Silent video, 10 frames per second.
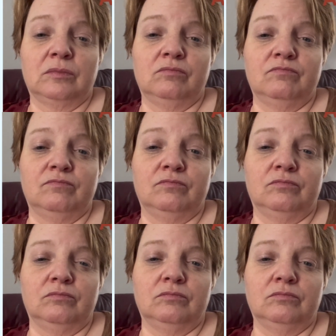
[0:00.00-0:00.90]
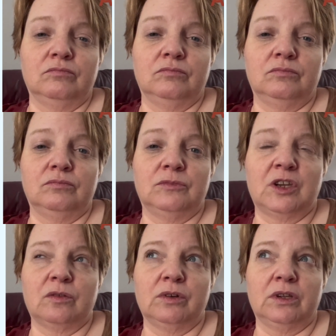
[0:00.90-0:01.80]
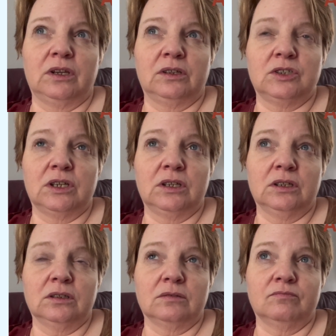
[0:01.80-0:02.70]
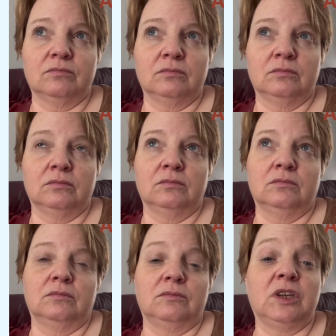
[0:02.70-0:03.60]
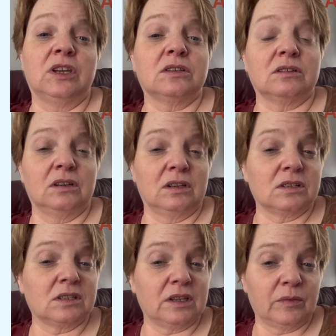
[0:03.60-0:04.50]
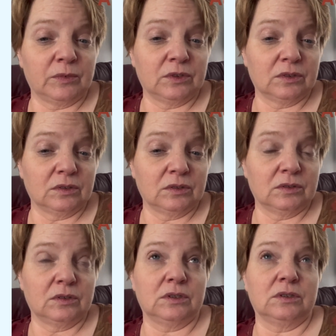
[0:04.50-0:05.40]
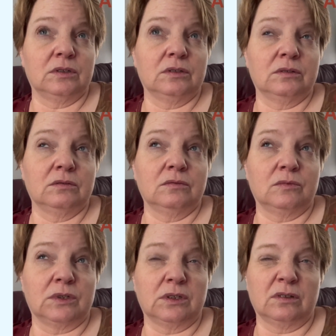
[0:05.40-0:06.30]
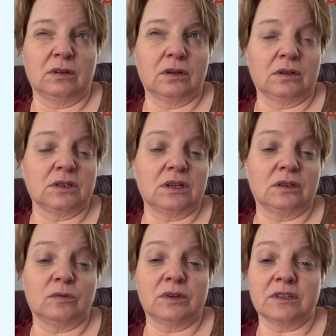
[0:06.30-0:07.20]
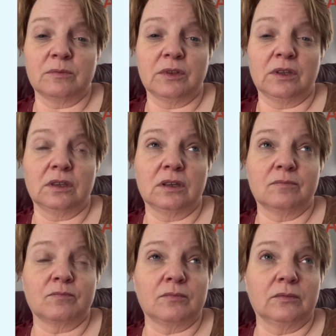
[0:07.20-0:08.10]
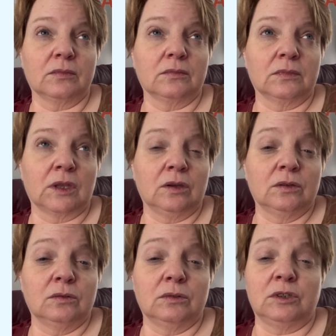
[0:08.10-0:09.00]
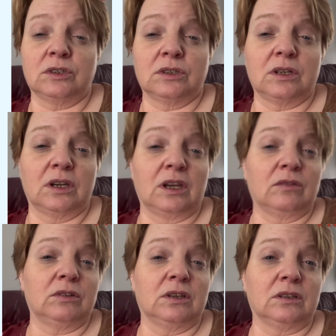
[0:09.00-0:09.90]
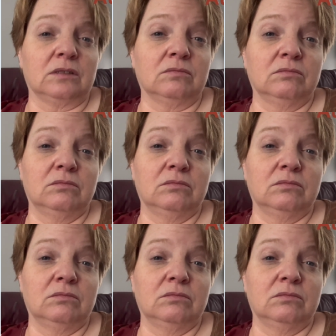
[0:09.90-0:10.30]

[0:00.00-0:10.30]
Mm, not real energetic. Yesterday I slept until 1 o'clock or 10 to 1, something like that, which I haven't done